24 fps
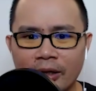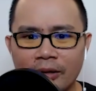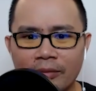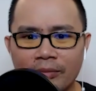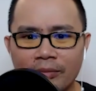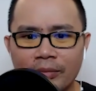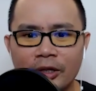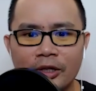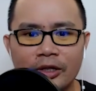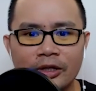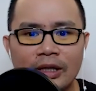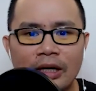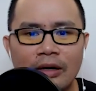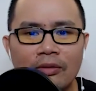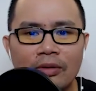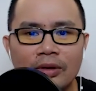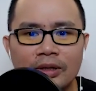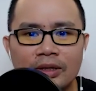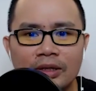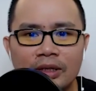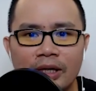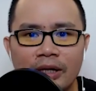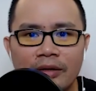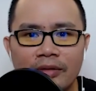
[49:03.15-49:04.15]
because I
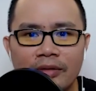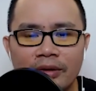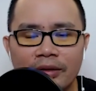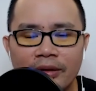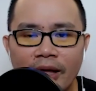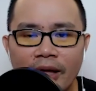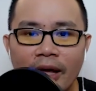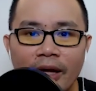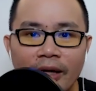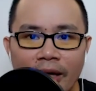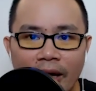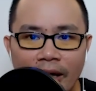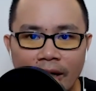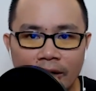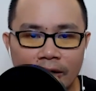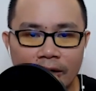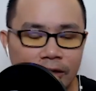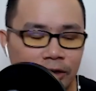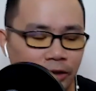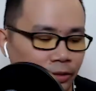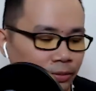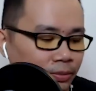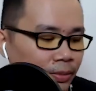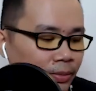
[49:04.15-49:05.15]
wasn't even there yet.
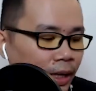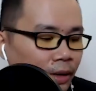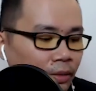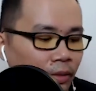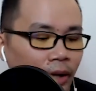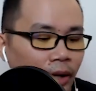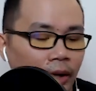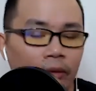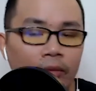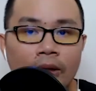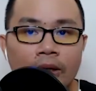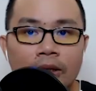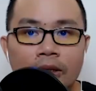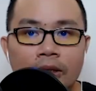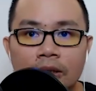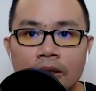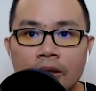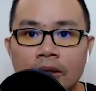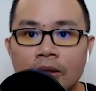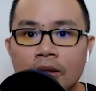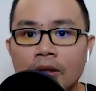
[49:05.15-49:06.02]
So my why was,